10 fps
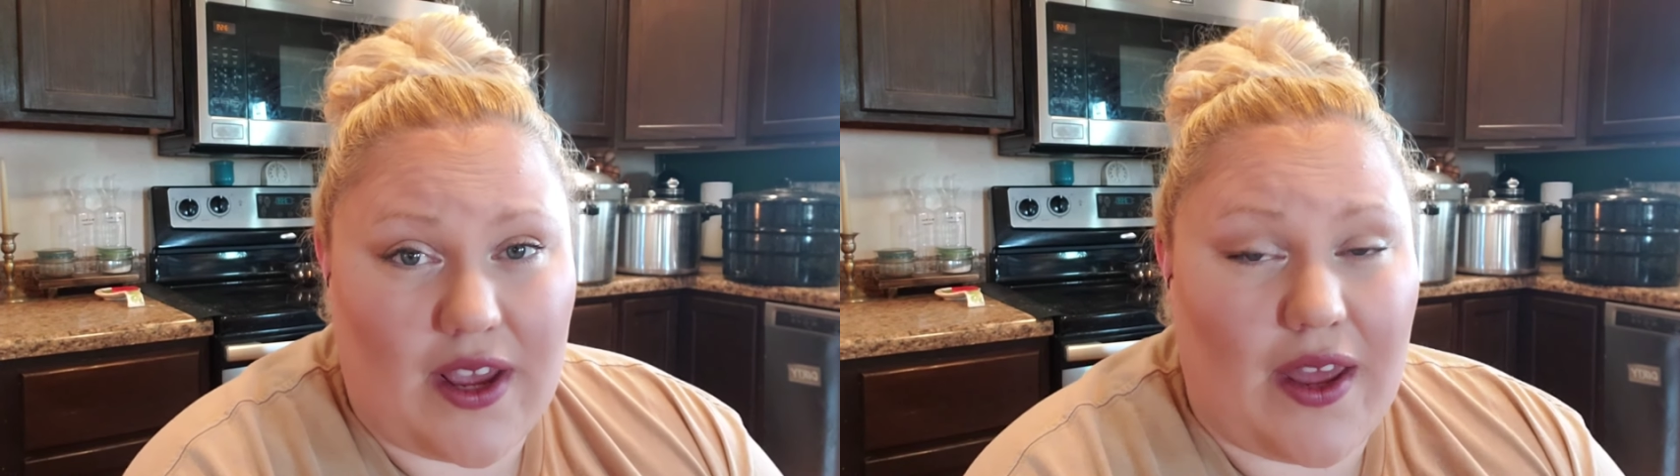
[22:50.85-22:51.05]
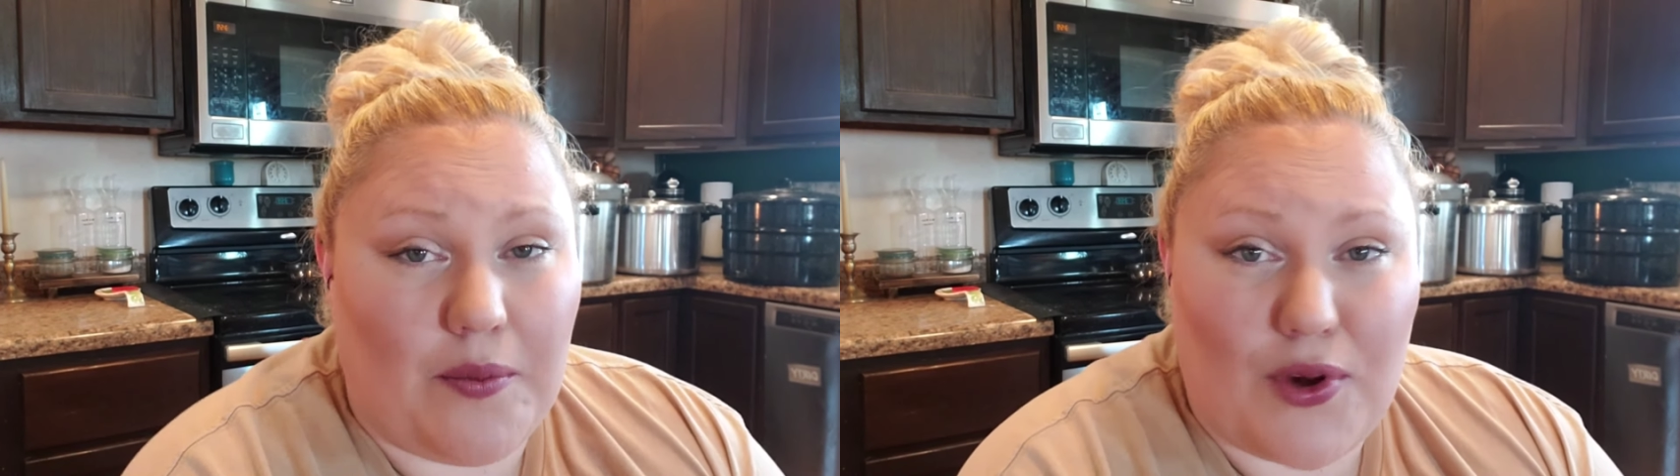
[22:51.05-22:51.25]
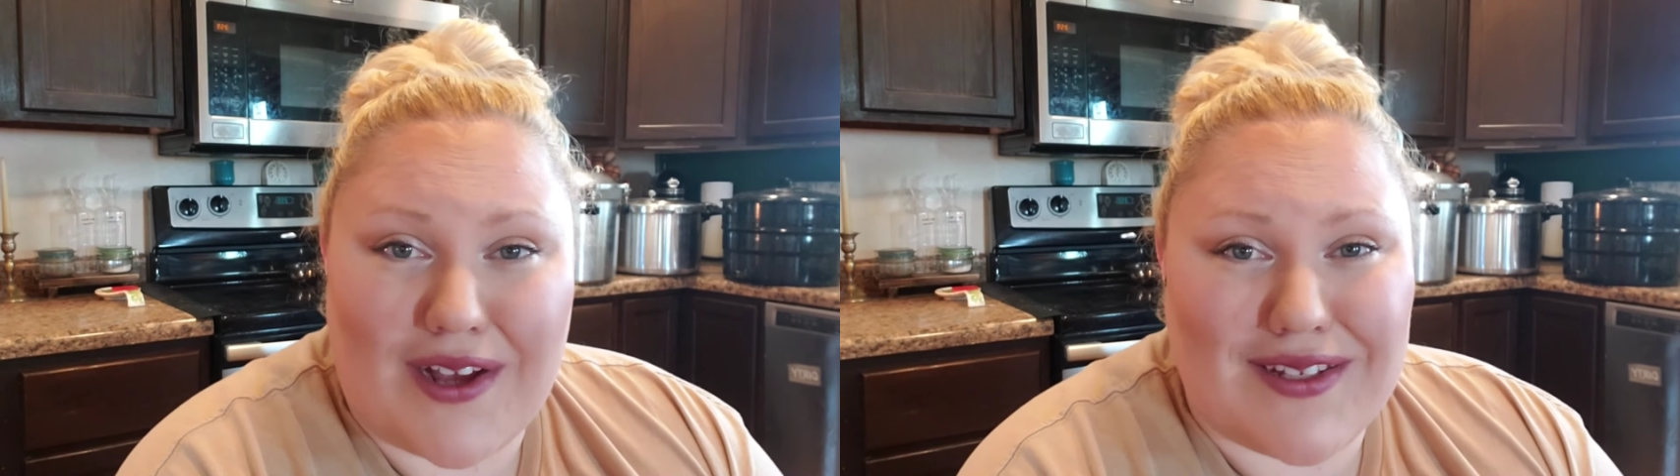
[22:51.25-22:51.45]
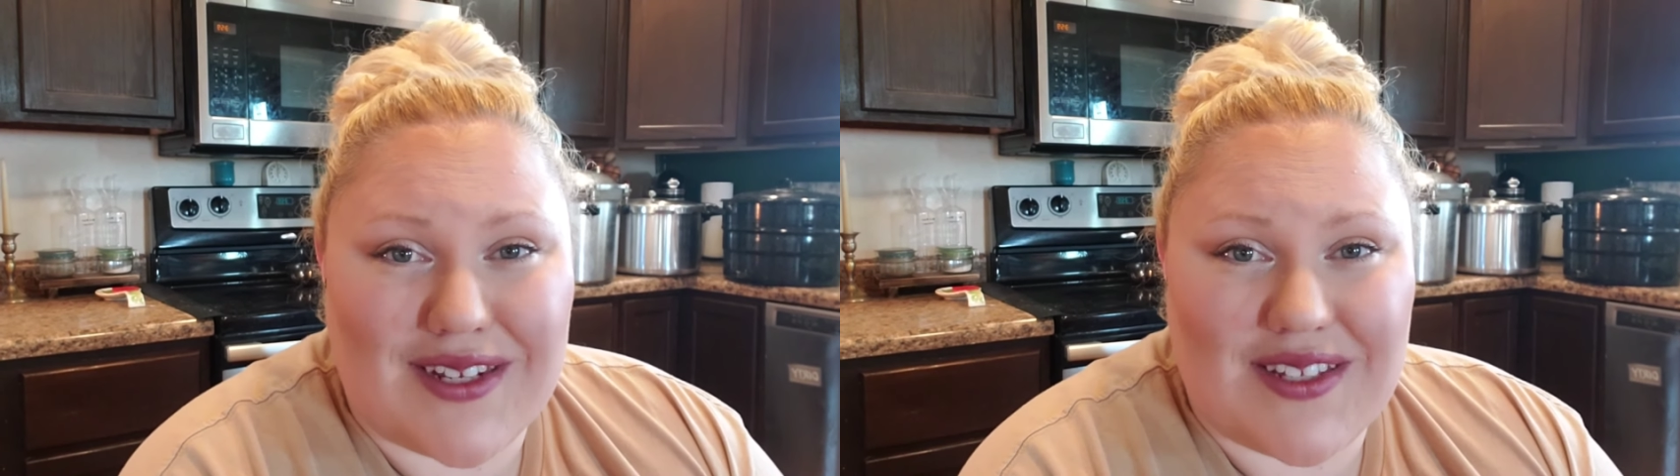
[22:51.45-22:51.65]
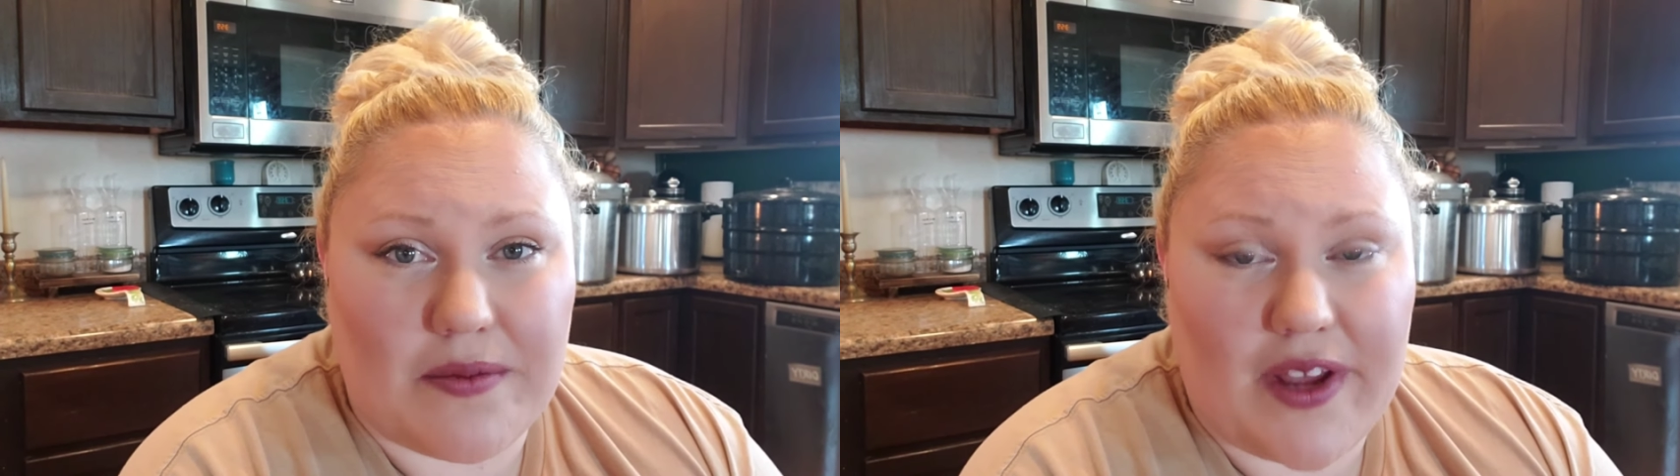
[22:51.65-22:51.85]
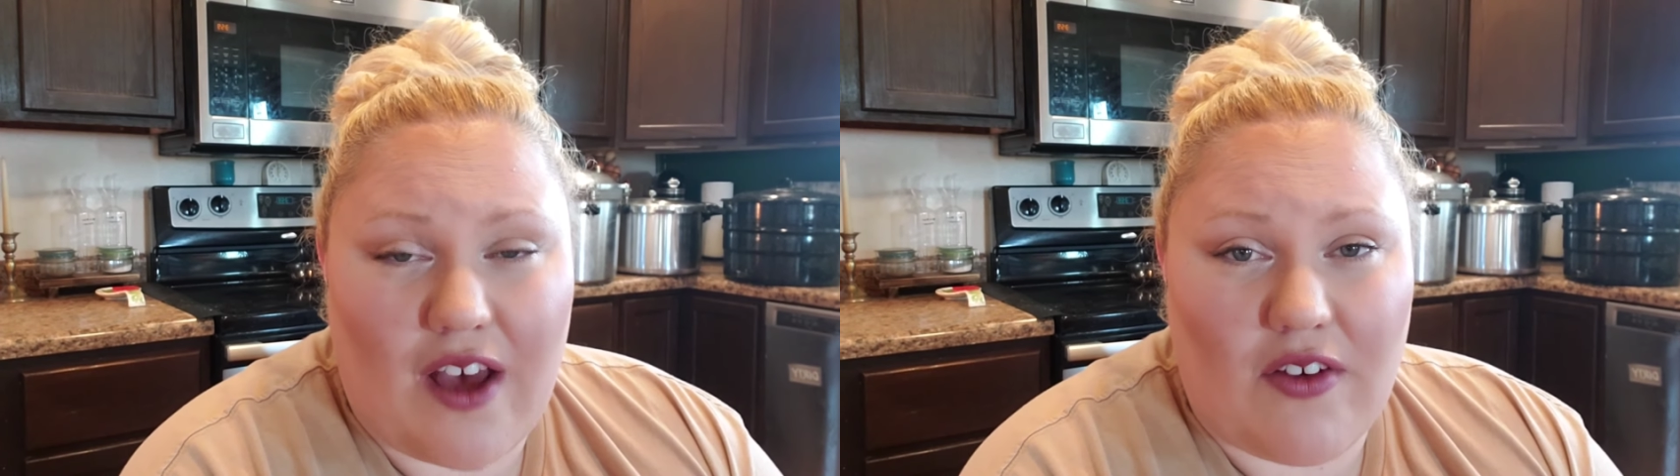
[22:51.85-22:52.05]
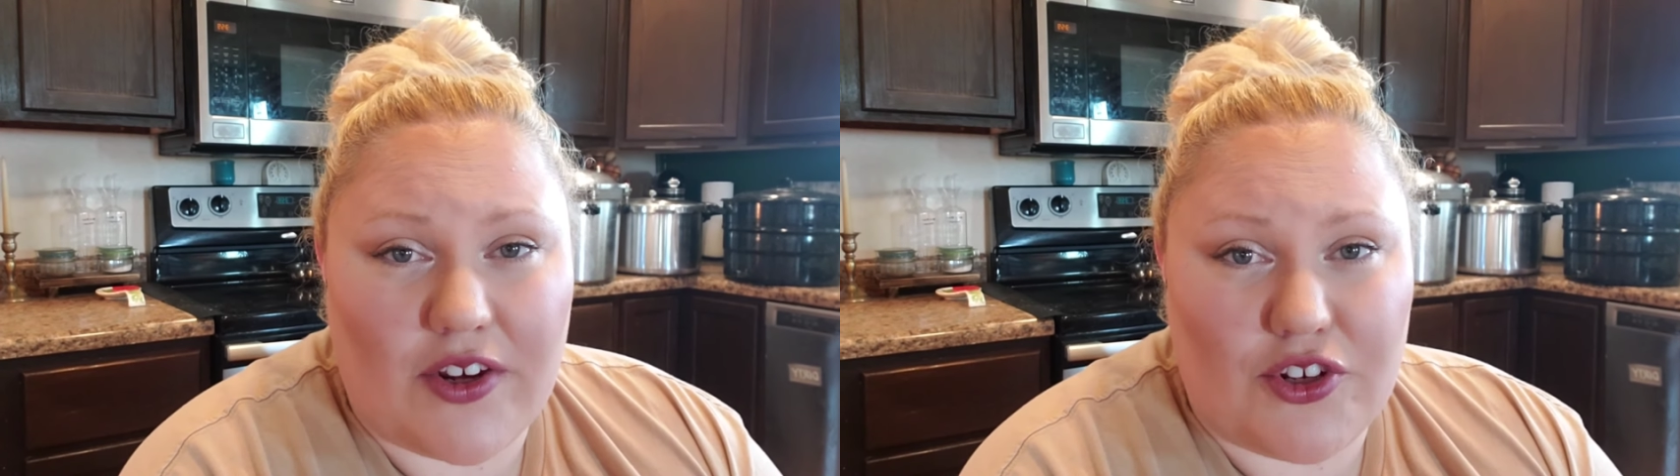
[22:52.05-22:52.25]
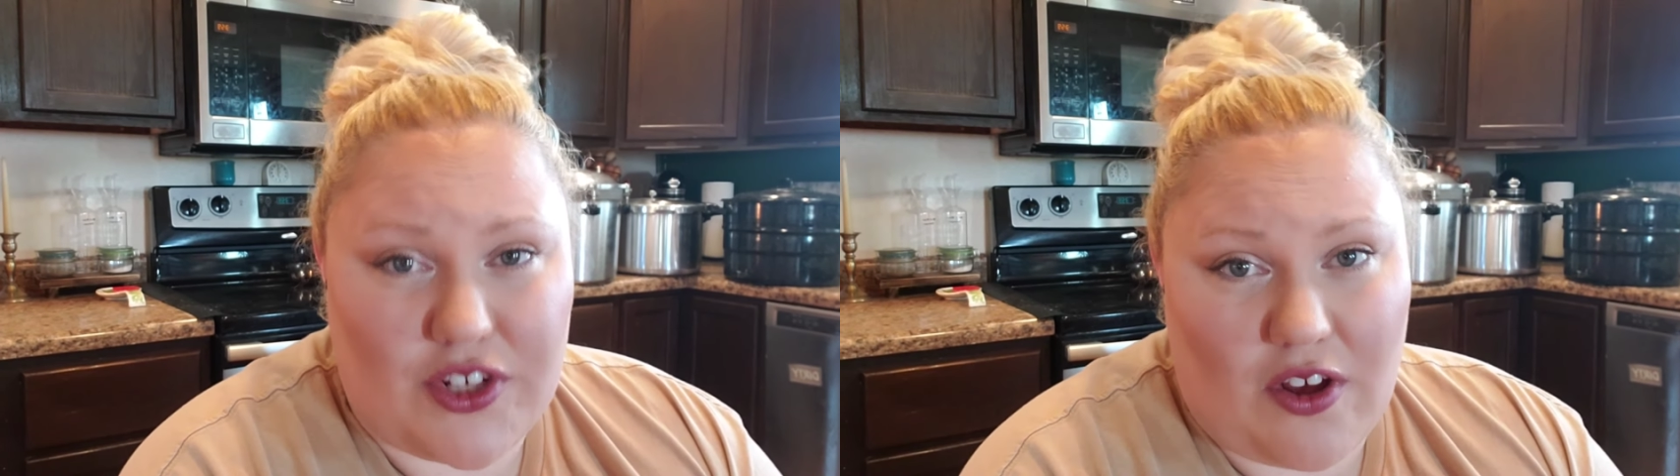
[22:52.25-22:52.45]
and process them to have on
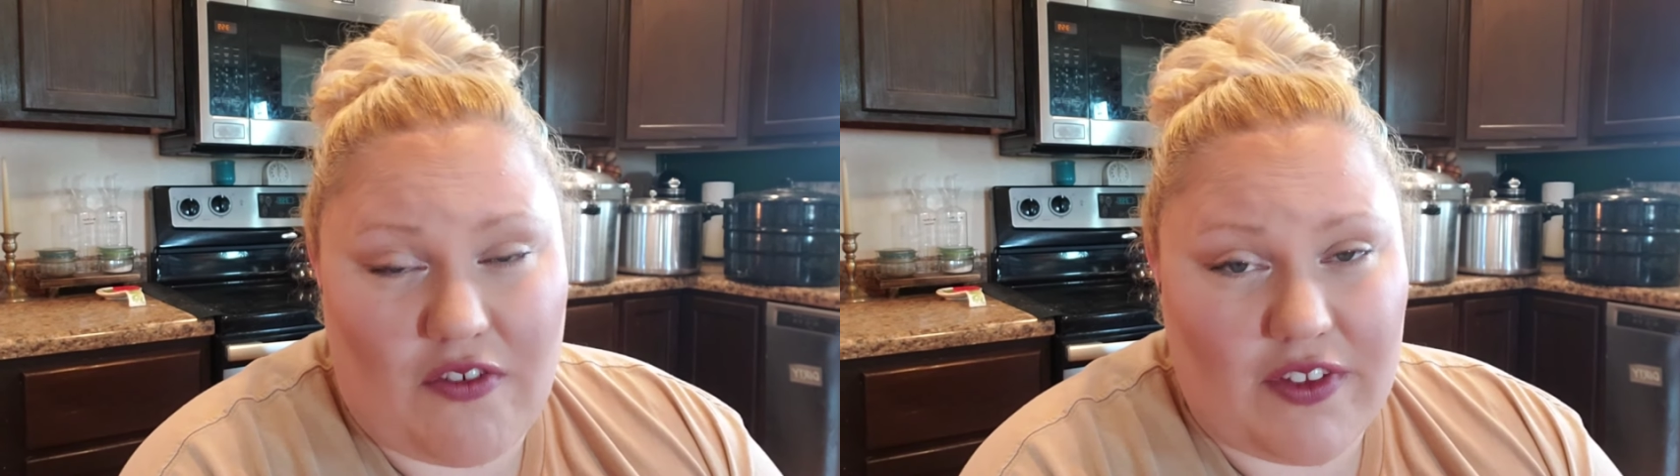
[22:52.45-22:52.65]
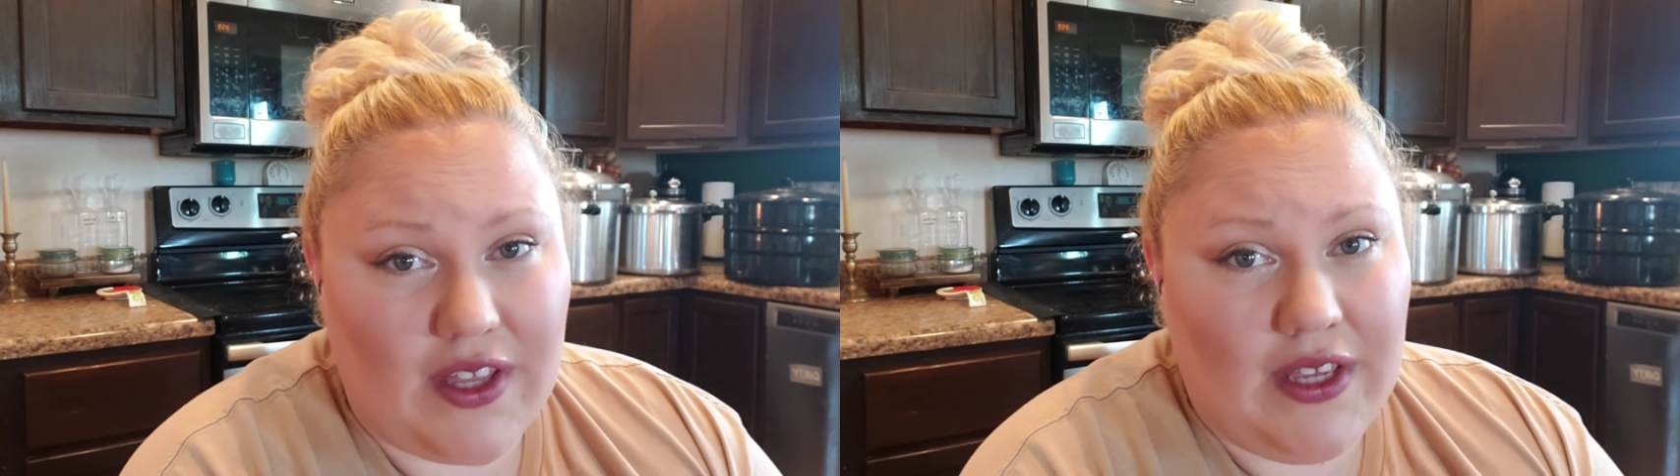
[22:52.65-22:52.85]
your shelf.